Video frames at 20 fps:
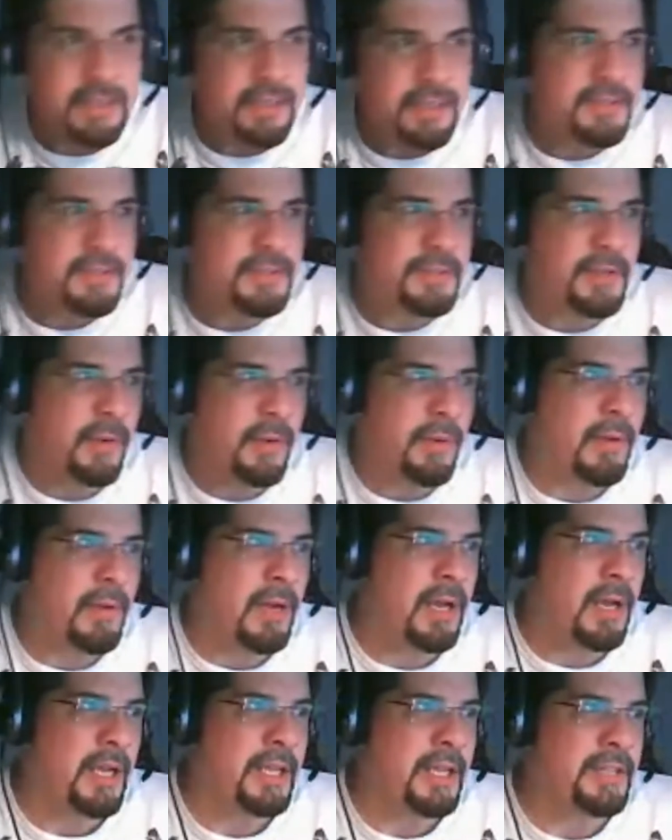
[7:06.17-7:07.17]

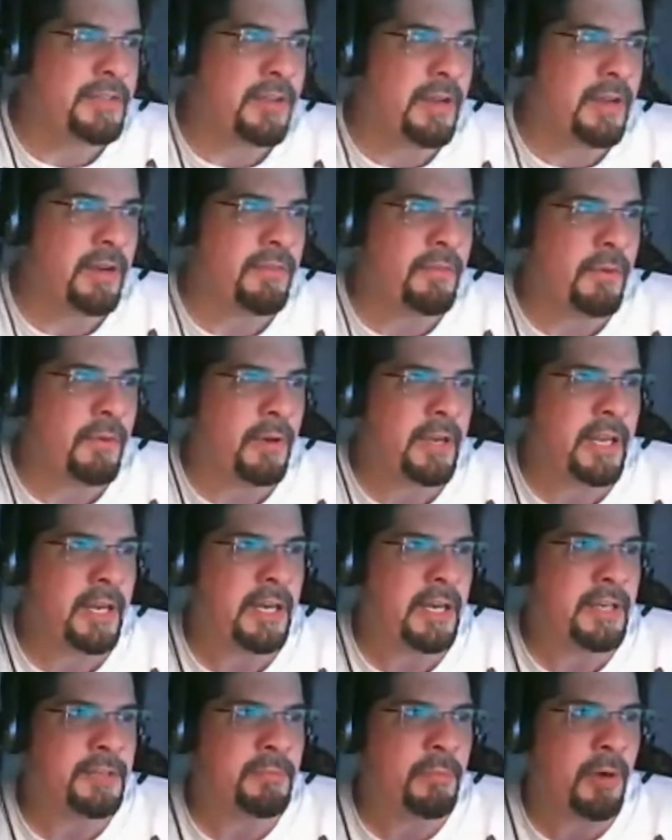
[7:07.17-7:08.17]
So he's gonna fork in
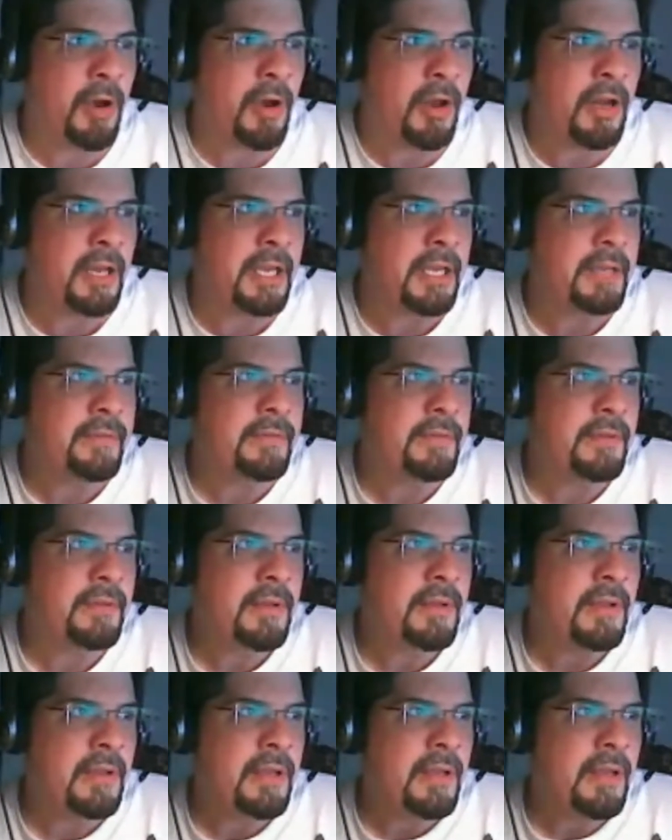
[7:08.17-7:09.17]
his brawling,
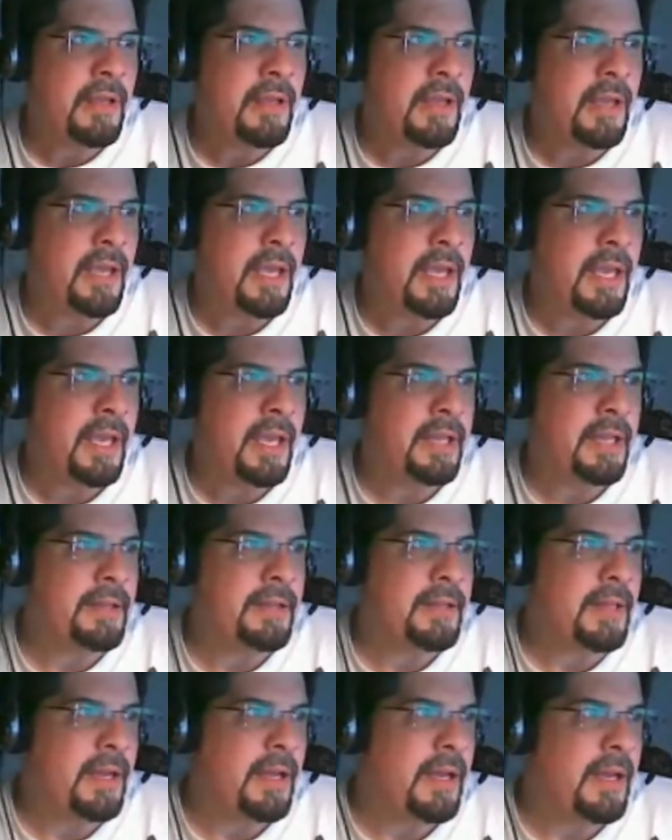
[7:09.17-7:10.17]

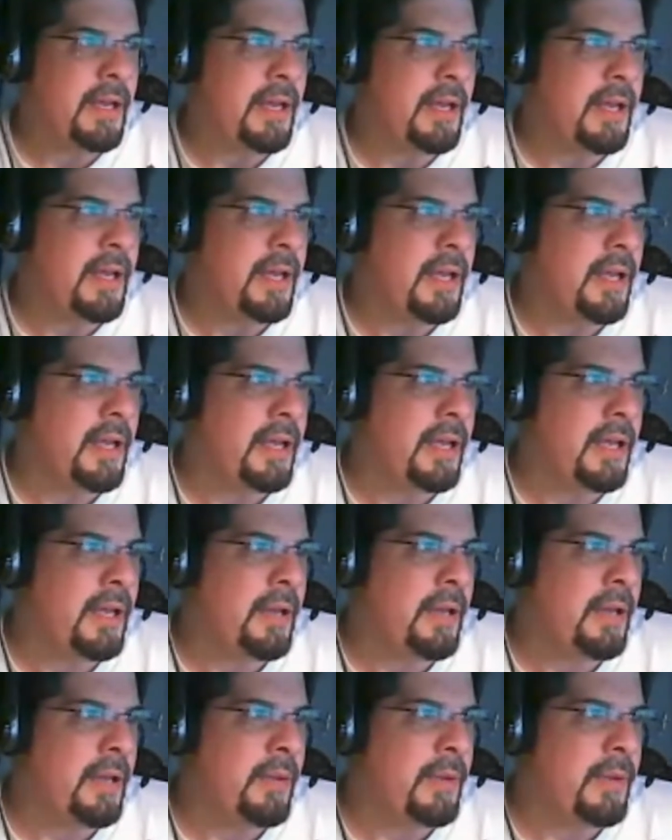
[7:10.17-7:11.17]
and
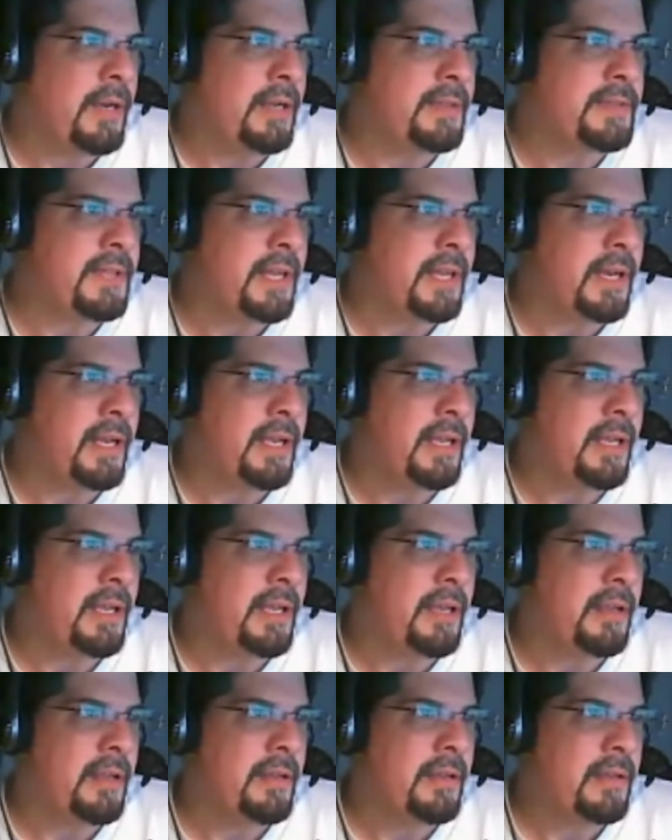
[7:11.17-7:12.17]
what else can
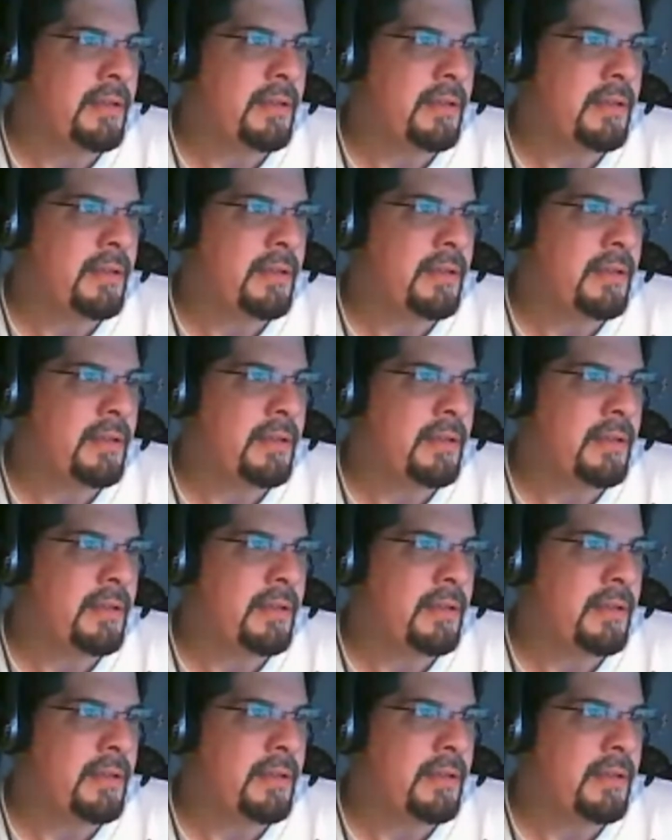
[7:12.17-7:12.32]
I?